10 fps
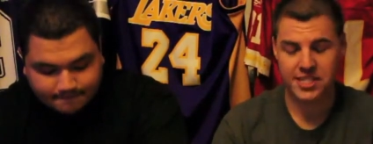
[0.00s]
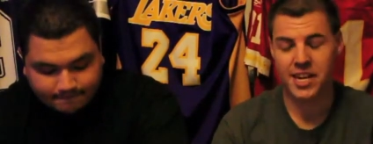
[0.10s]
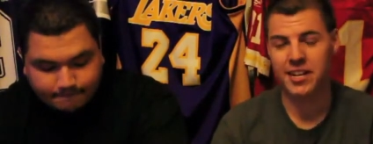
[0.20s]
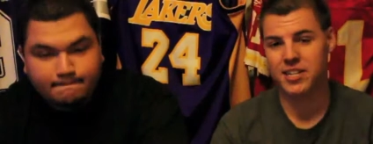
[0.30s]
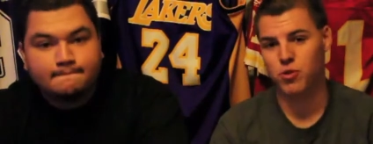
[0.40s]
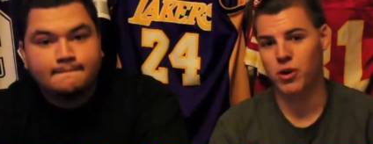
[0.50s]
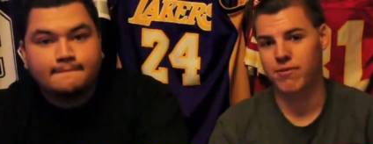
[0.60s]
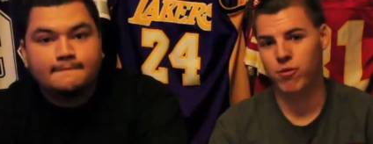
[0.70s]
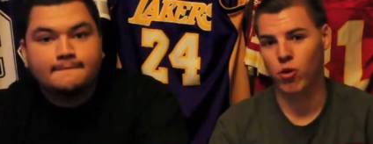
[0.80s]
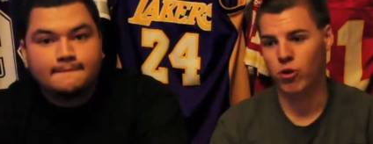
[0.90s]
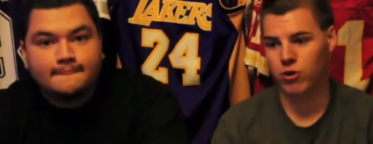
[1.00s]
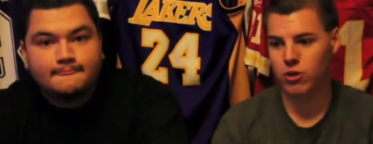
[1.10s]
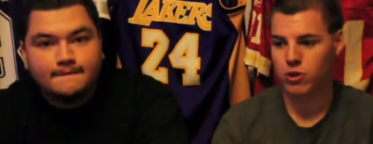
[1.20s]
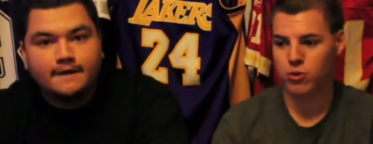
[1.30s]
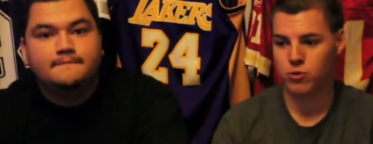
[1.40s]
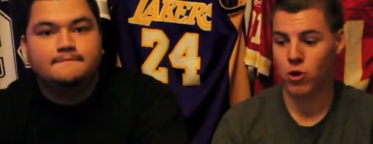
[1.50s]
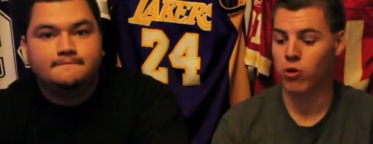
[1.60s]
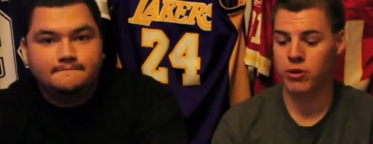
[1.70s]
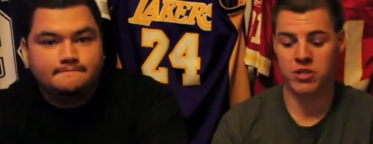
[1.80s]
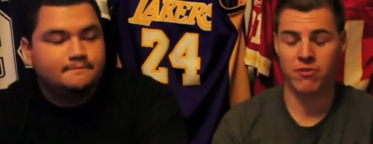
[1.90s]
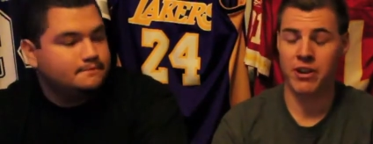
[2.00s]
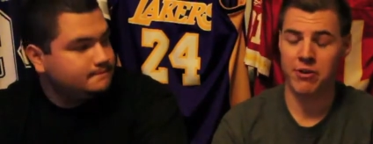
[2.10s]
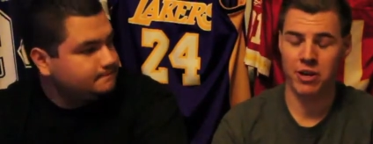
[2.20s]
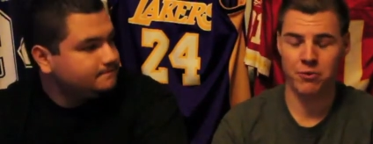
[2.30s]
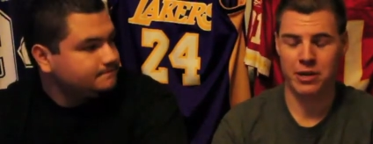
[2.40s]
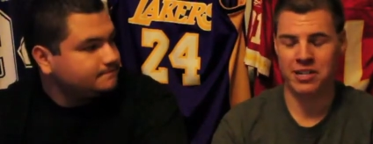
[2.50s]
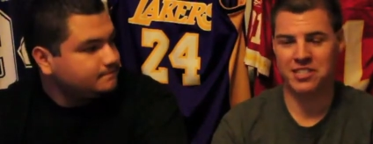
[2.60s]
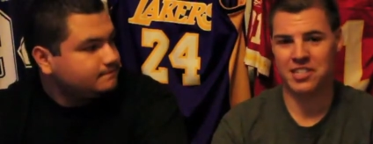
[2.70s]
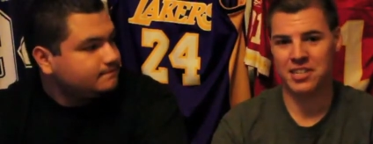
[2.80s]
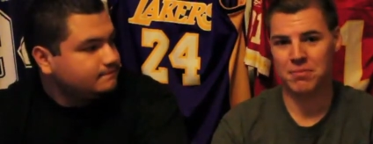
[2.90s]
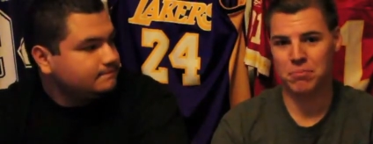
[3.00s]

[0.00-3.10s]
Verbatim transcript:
Speaker 1: State at twenty-four, yeah. who's always a very underrated team,